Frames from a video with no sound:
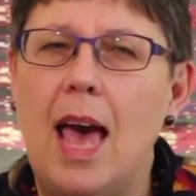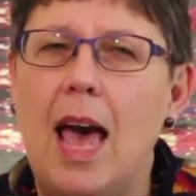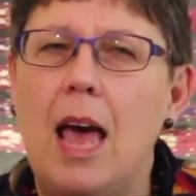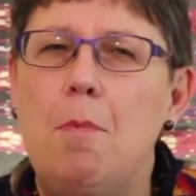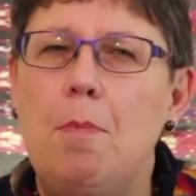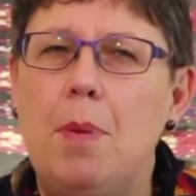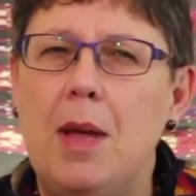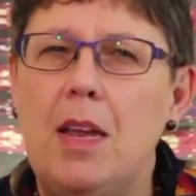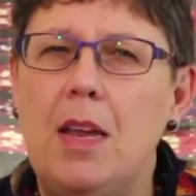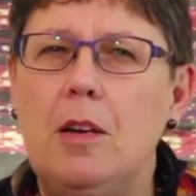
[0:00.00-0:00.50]

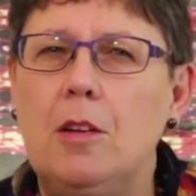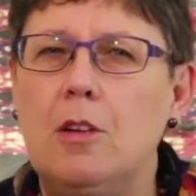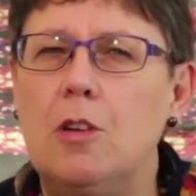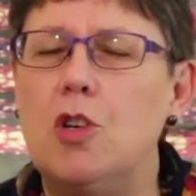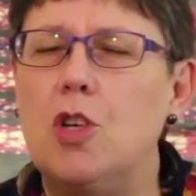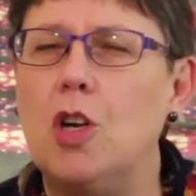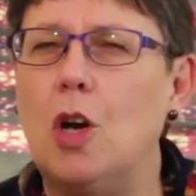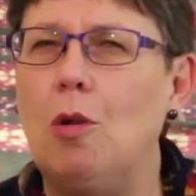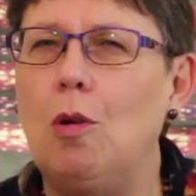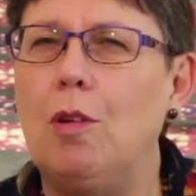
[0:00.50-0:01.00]
and be in
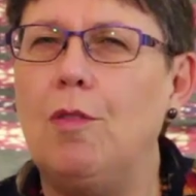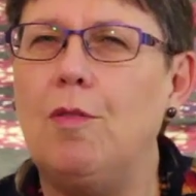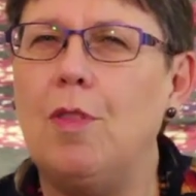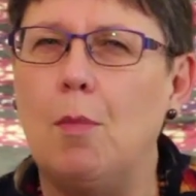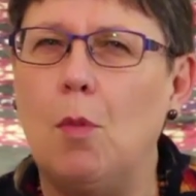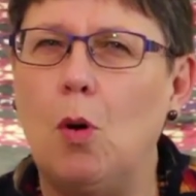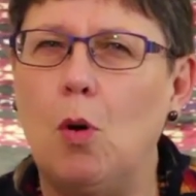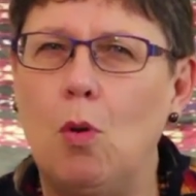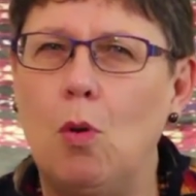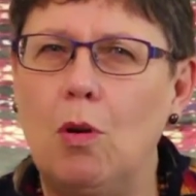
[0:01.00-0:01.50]
control of
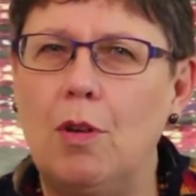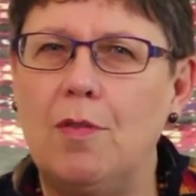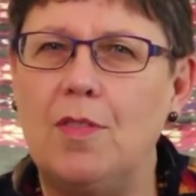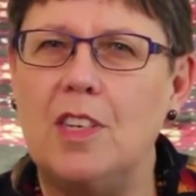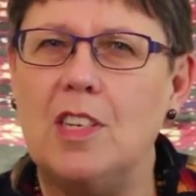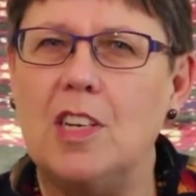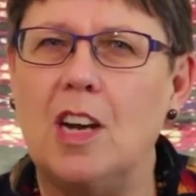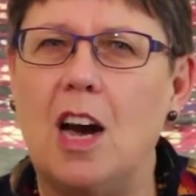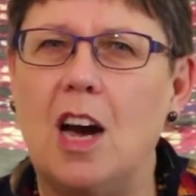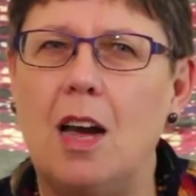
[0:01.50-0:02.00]
them all of
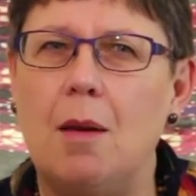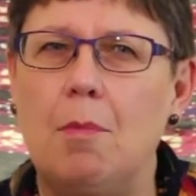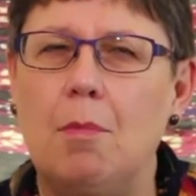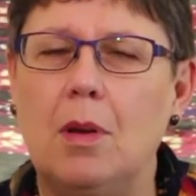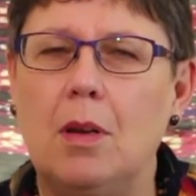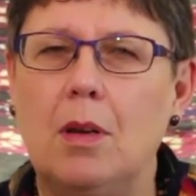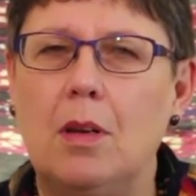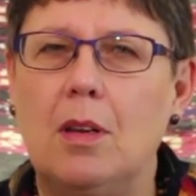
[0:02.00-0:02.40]
the time.